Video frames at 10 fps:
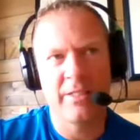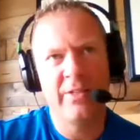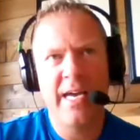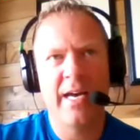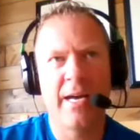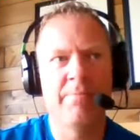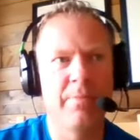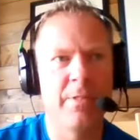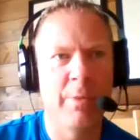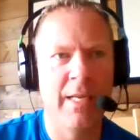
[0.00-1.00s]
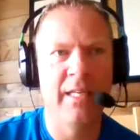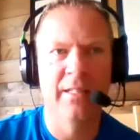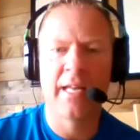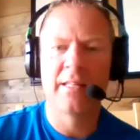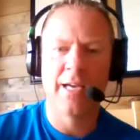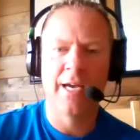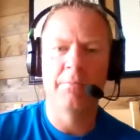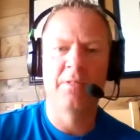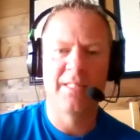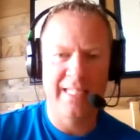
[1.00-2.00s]
oh yeah, I'm spending a lot of
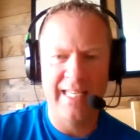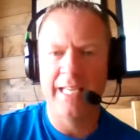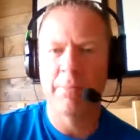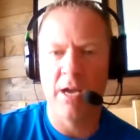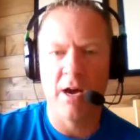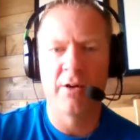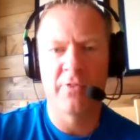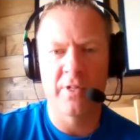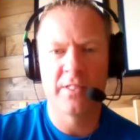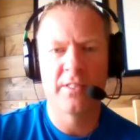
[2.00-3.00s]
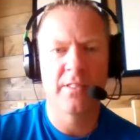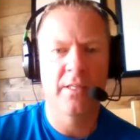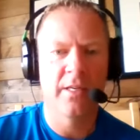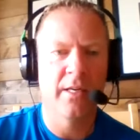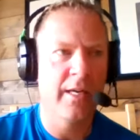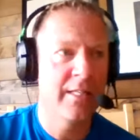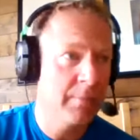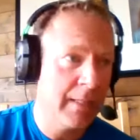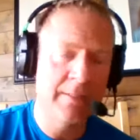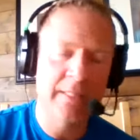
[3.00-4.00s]
time sitting in my office, and
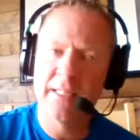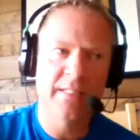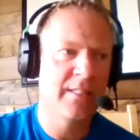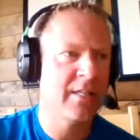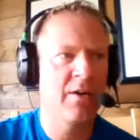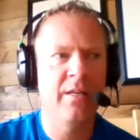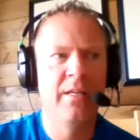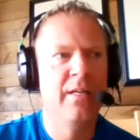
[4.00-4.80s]
sometimes that's necessary.